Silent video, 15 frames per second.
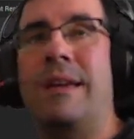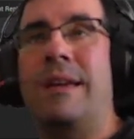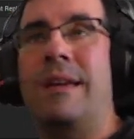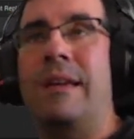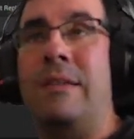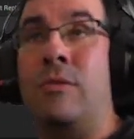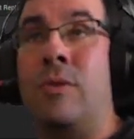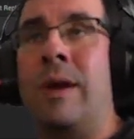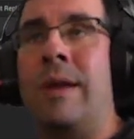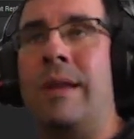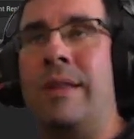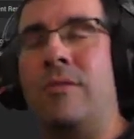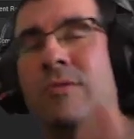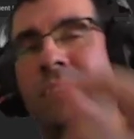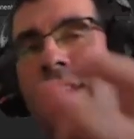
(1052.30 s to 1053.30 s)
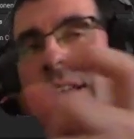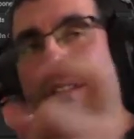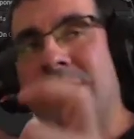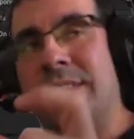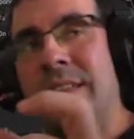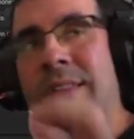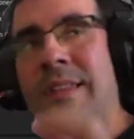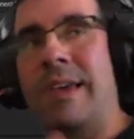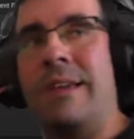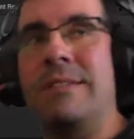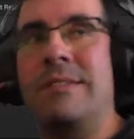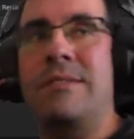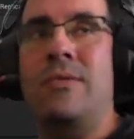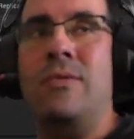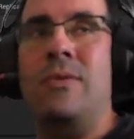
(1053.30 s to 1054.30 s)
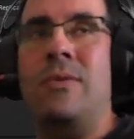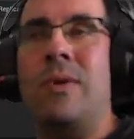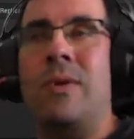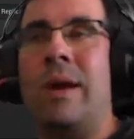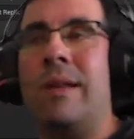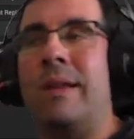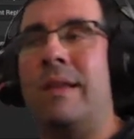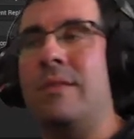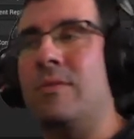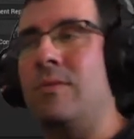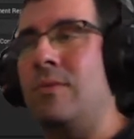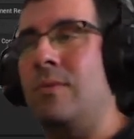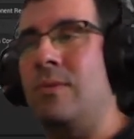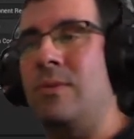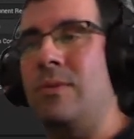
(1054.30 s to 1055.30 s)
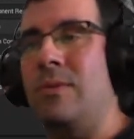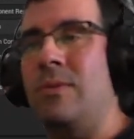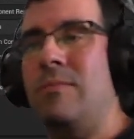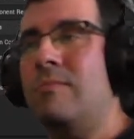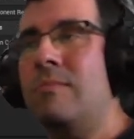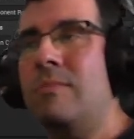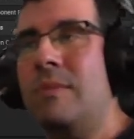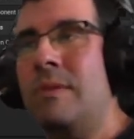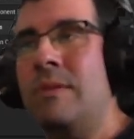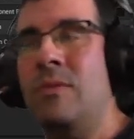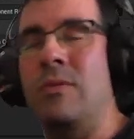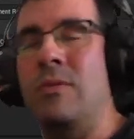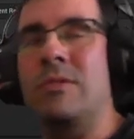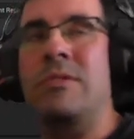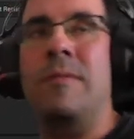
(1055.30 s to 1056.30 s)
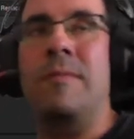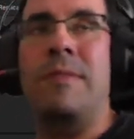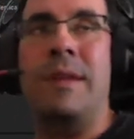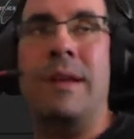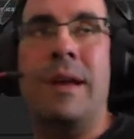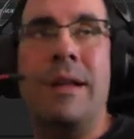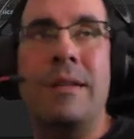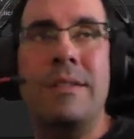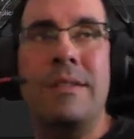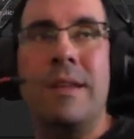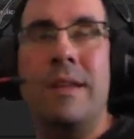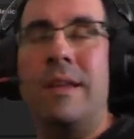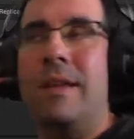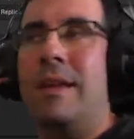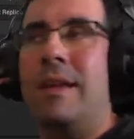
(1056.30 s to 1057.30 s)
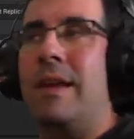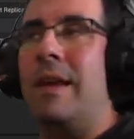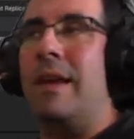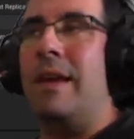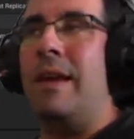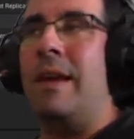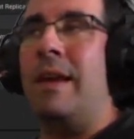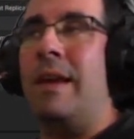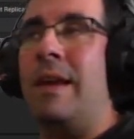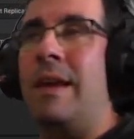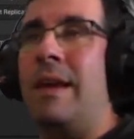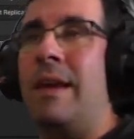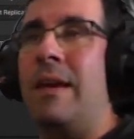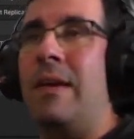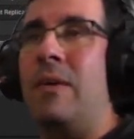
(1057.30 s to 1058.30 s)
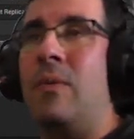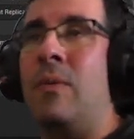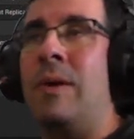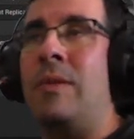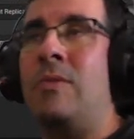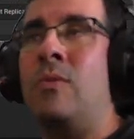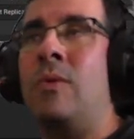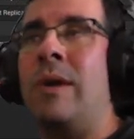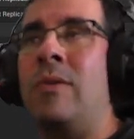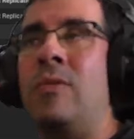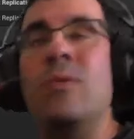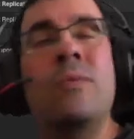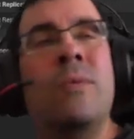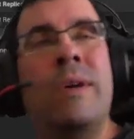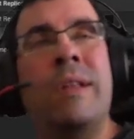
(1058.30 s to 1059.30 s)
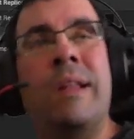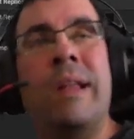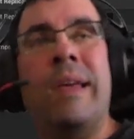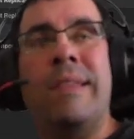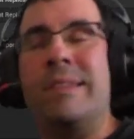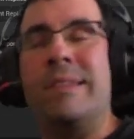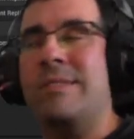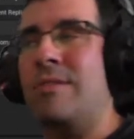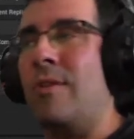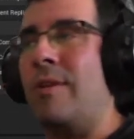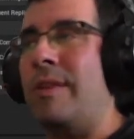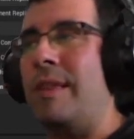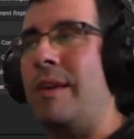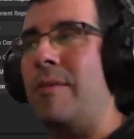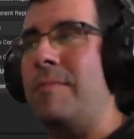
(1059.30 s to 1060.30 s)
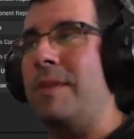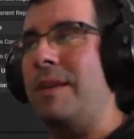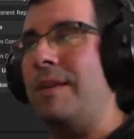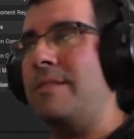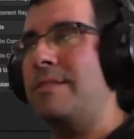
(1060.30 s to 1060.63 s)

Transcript: Do I need to change the text? Do I need to do something else? What do I do when I destroy the object?